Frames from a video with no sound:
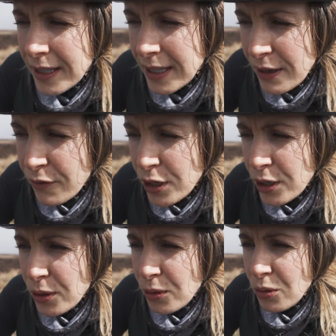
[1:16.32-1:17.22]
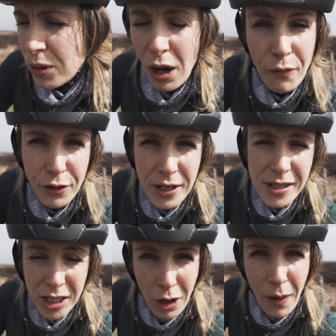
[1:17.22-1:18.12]
give you
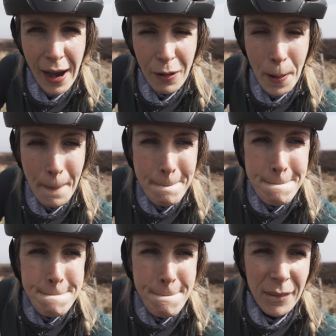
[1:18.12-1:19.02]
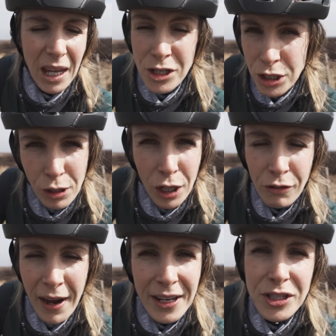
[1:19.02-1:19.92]
confidence to go out and do longer
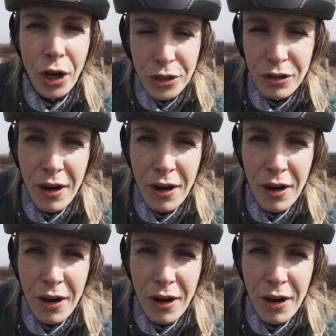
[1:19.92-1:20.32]
rides on your